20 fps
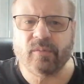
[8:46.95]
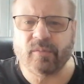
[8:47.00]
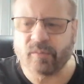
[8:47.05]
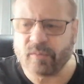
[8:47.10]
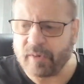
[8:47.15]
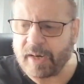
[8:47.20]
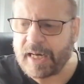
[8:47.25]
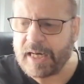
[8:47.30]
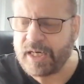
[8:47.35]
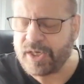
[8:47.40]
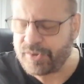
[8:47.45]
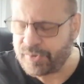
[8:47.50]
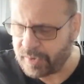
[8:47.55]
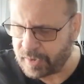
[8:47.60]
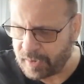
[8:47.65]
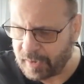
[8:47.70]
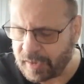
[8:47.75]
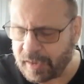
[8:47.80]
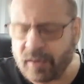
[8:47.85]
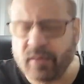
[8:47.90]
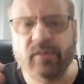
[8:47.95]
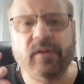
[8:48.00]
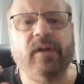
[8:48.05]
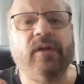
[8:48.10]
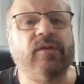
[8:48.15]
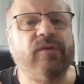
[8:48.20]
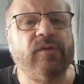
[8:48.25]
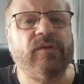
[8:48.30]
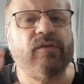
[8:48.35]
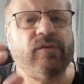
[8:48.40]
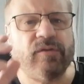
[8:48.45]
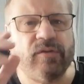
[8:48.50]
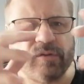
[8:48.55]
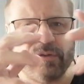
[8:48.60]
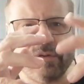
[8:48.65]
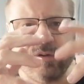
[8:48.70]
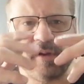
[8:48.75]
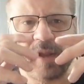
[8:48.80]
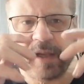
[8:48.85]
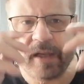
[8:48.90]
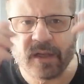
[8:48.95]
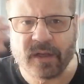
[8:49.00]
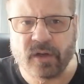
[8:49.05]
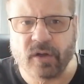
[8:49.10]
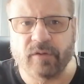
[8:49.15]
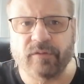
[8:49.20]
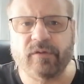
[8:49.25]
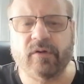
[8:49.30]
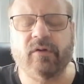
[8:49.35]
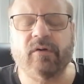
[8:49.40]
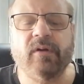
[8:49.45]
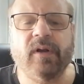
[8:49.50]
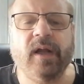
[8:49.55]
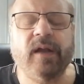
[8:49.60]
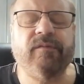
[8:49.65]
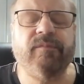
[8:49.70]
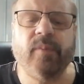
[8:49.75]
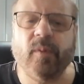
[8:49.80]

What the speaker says: raging illness has just taken over her life.